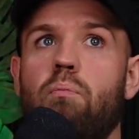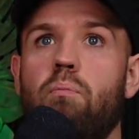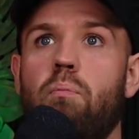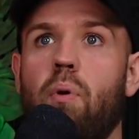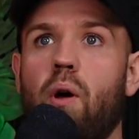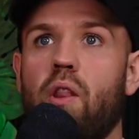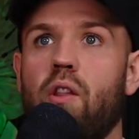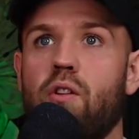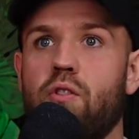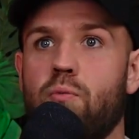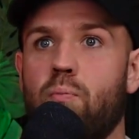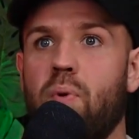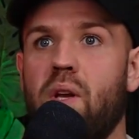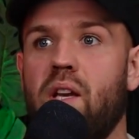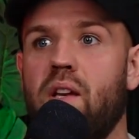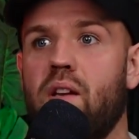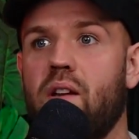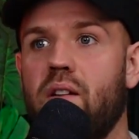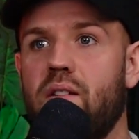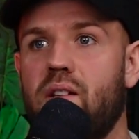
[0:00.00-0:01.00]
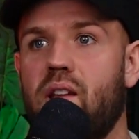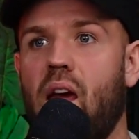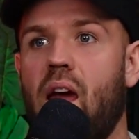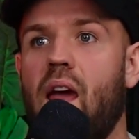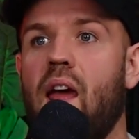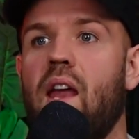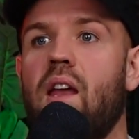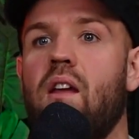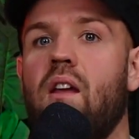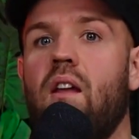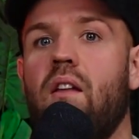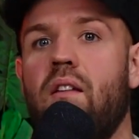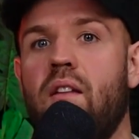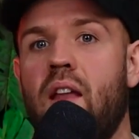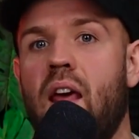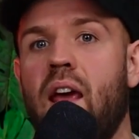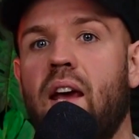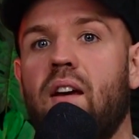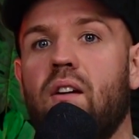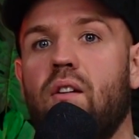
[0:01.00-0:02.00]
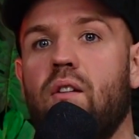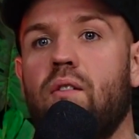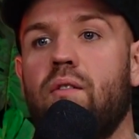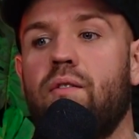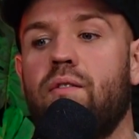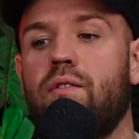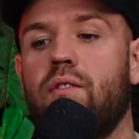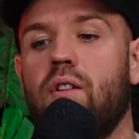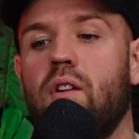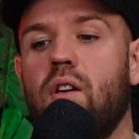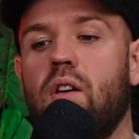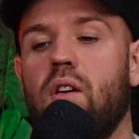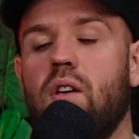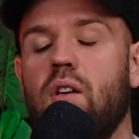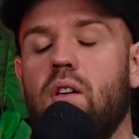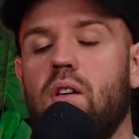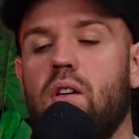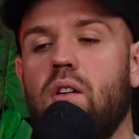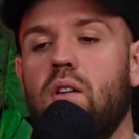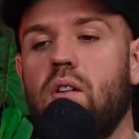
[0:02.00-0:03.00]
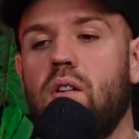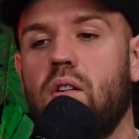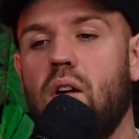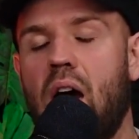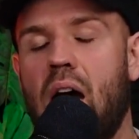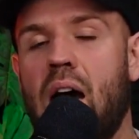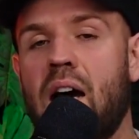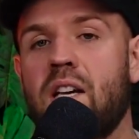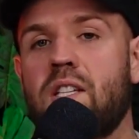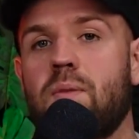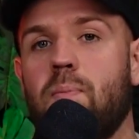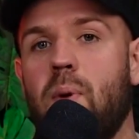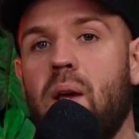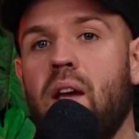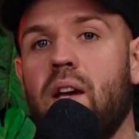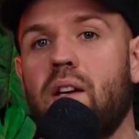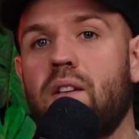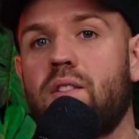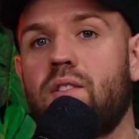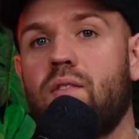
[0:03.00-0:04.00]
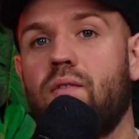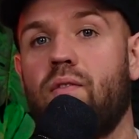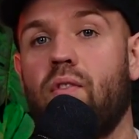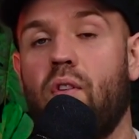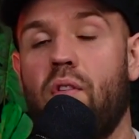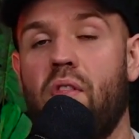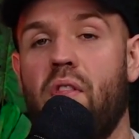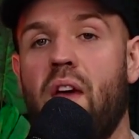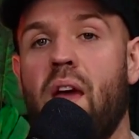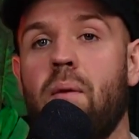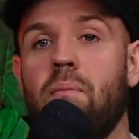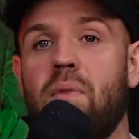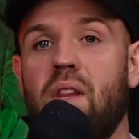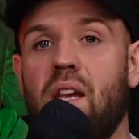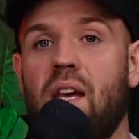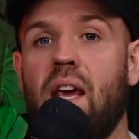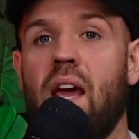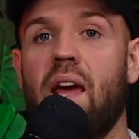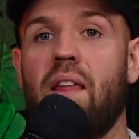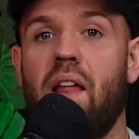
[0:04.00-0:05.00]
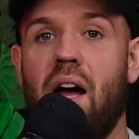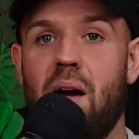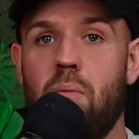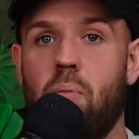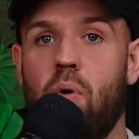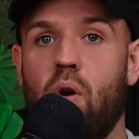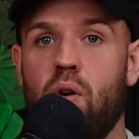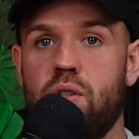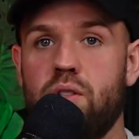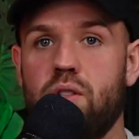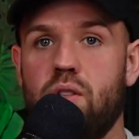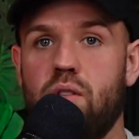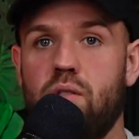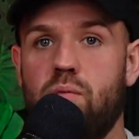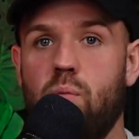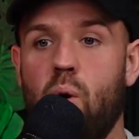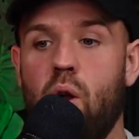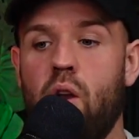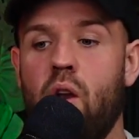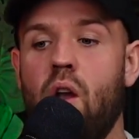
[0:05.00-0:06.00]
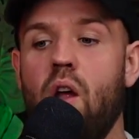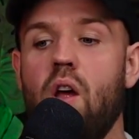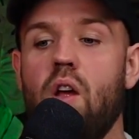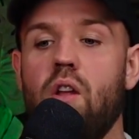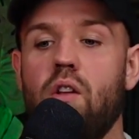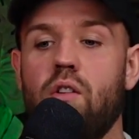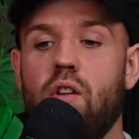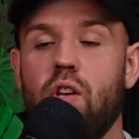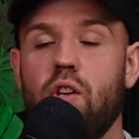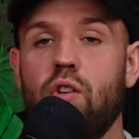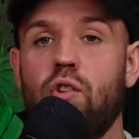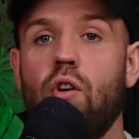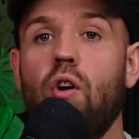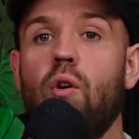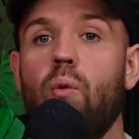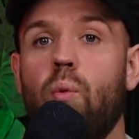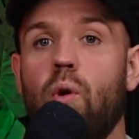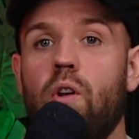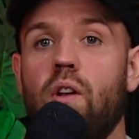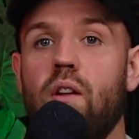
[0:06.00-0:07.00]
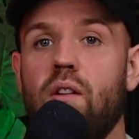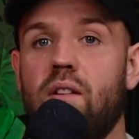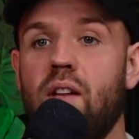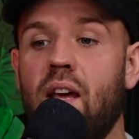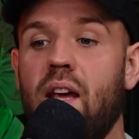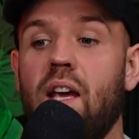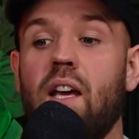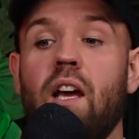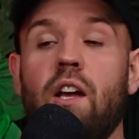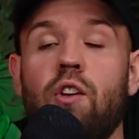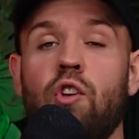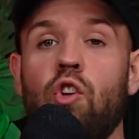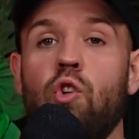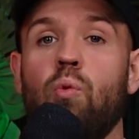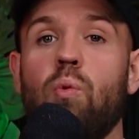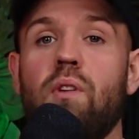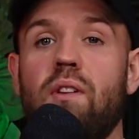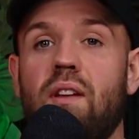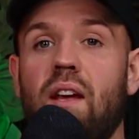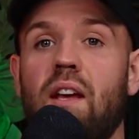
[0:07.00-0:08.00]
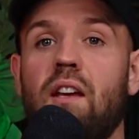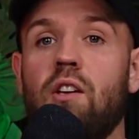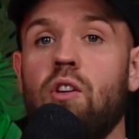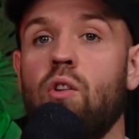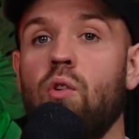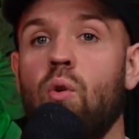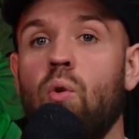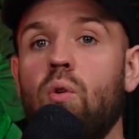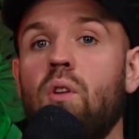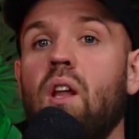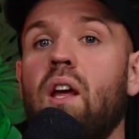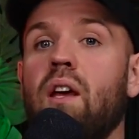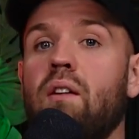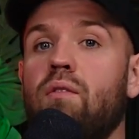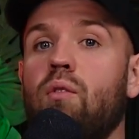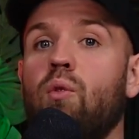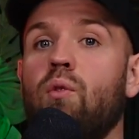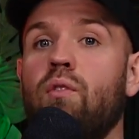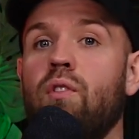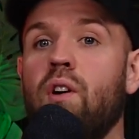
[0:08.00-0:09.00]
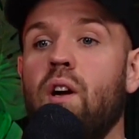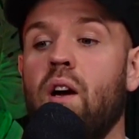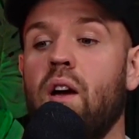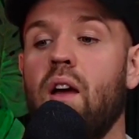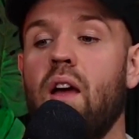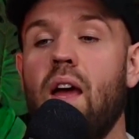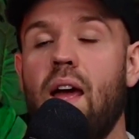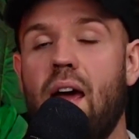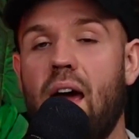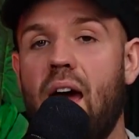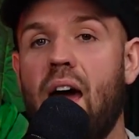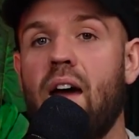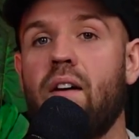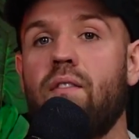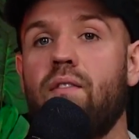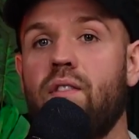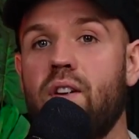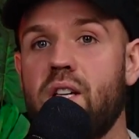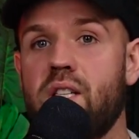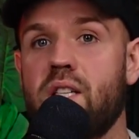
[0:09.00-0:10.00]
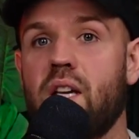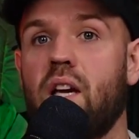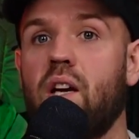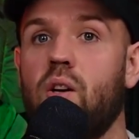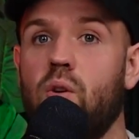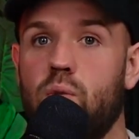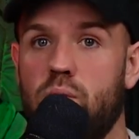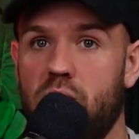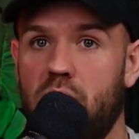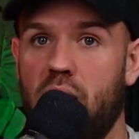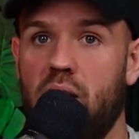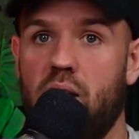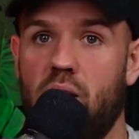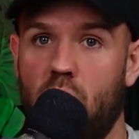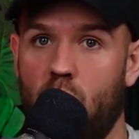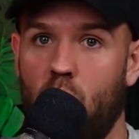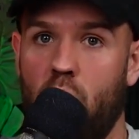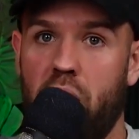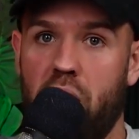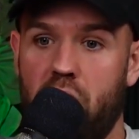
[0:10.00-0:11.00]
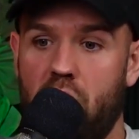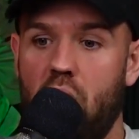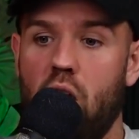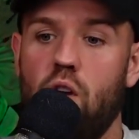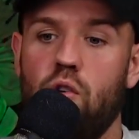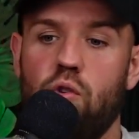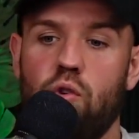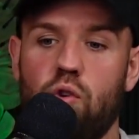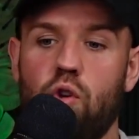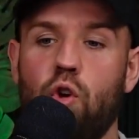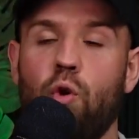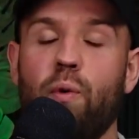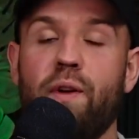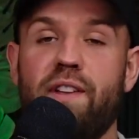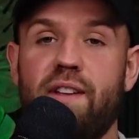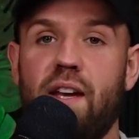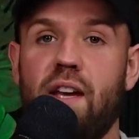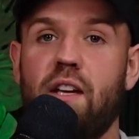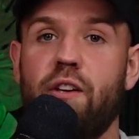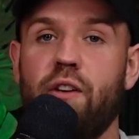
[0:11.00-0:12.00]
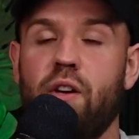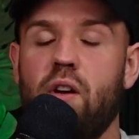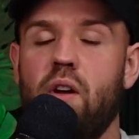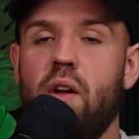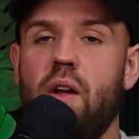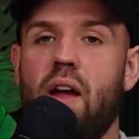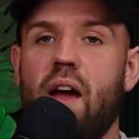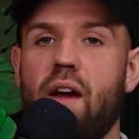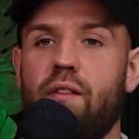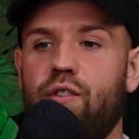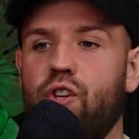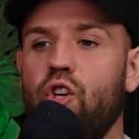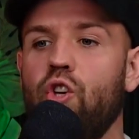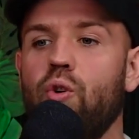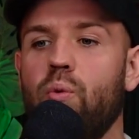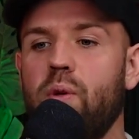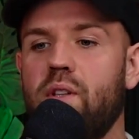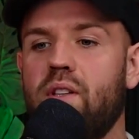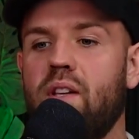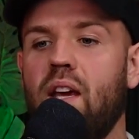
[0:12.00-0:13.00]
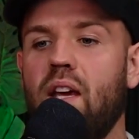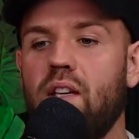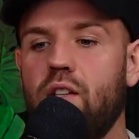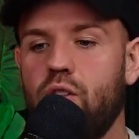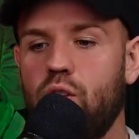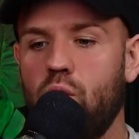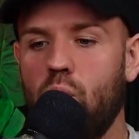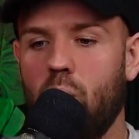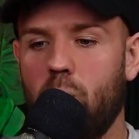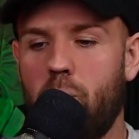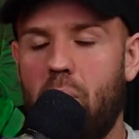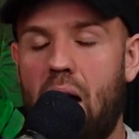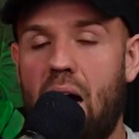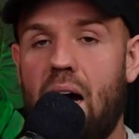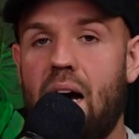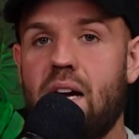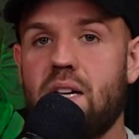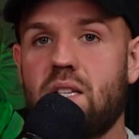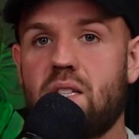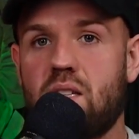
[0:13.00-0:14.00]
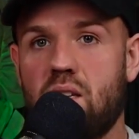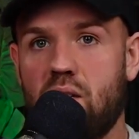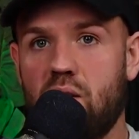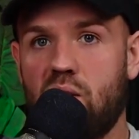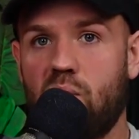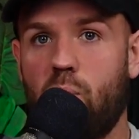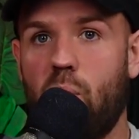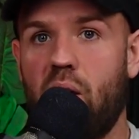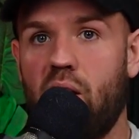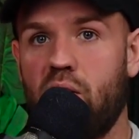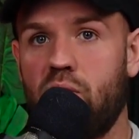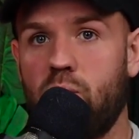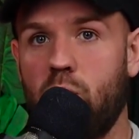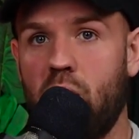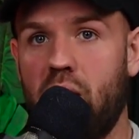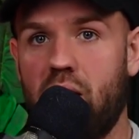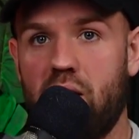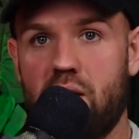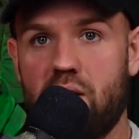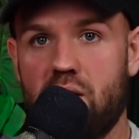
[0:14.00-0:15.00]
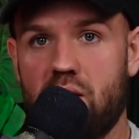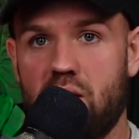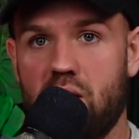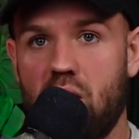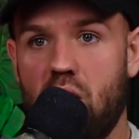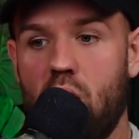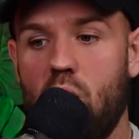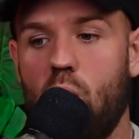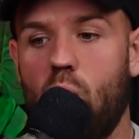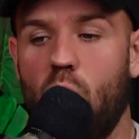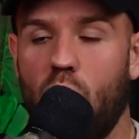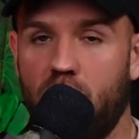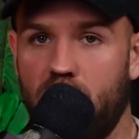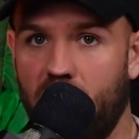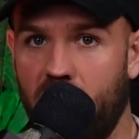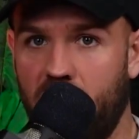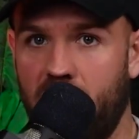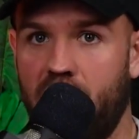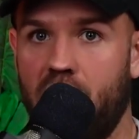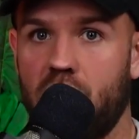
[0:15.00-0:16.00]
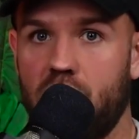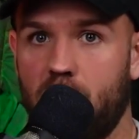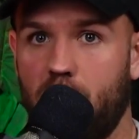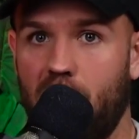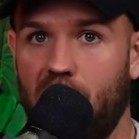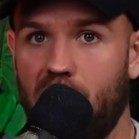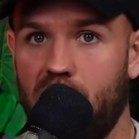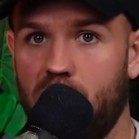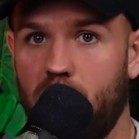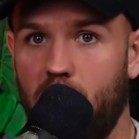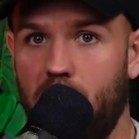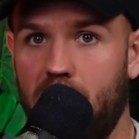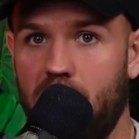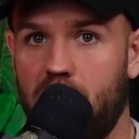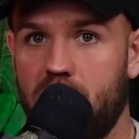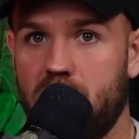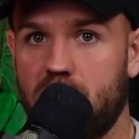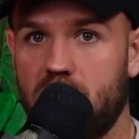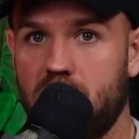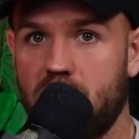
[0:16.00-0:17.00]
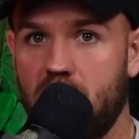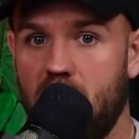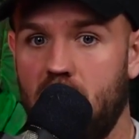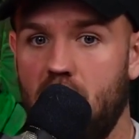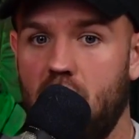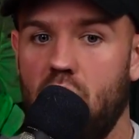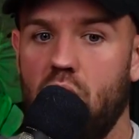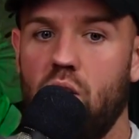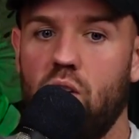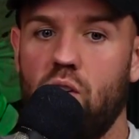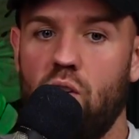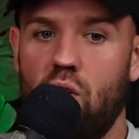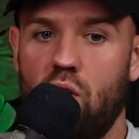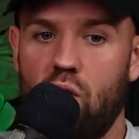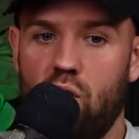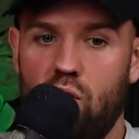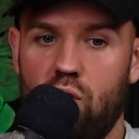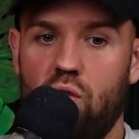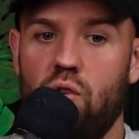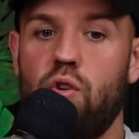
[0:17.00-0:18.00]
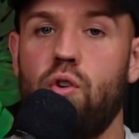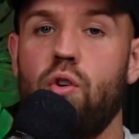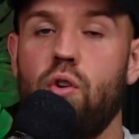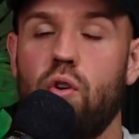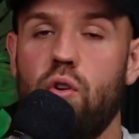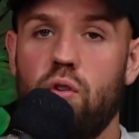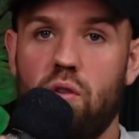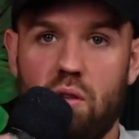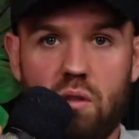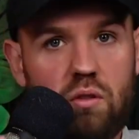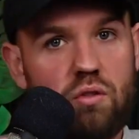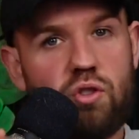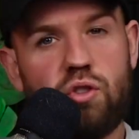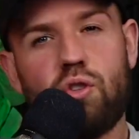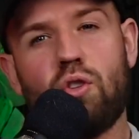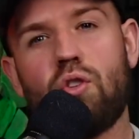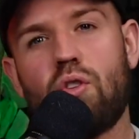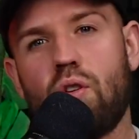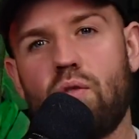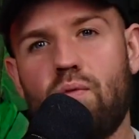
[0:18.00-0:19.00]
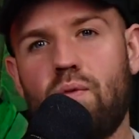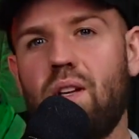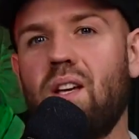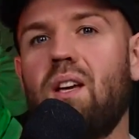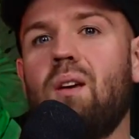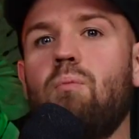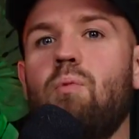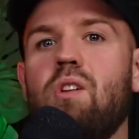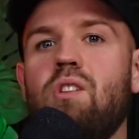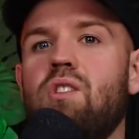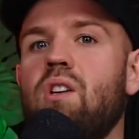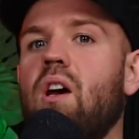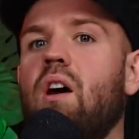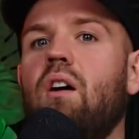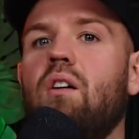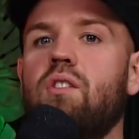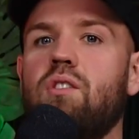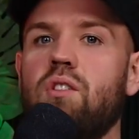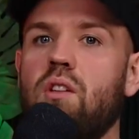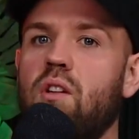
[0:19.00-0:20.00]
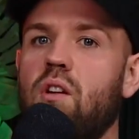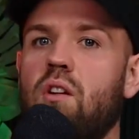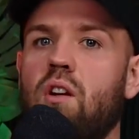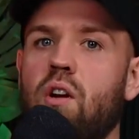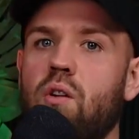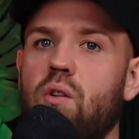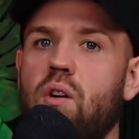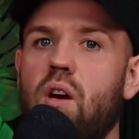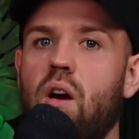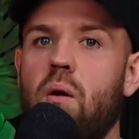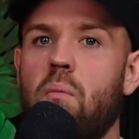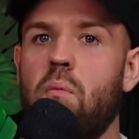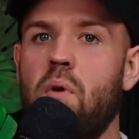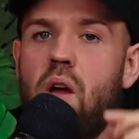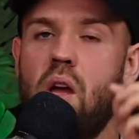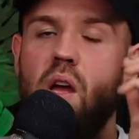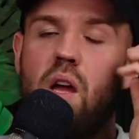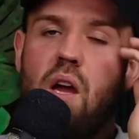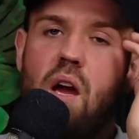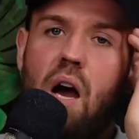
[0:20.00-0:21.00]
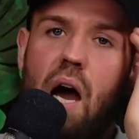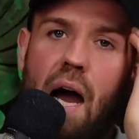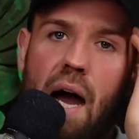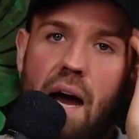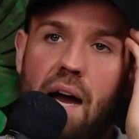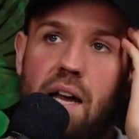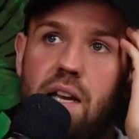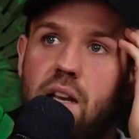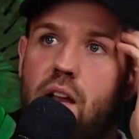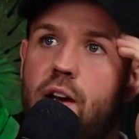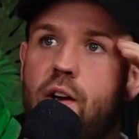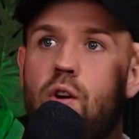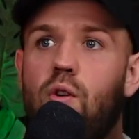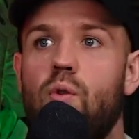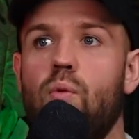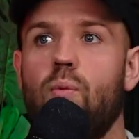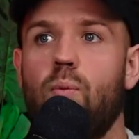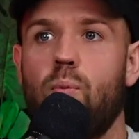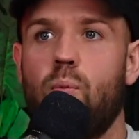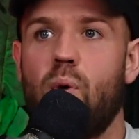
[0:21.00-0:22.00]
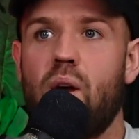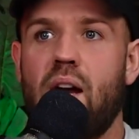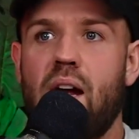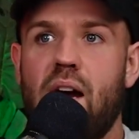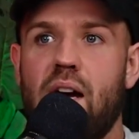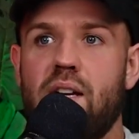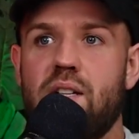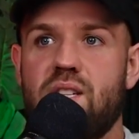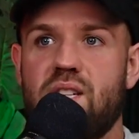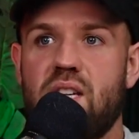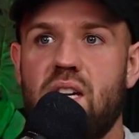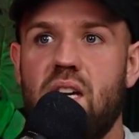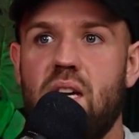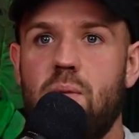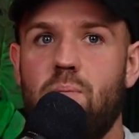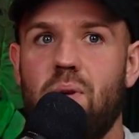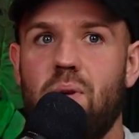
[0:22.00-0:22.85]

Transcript: but there's been ten negative aspects for them to get that positive one that you wouldn't take, and you would take your own life over it every single day of the week. You would take your, if you would take your past twelve weeks over their twelve weeks, you shouldn't really be jealous of their outcome. I know when I see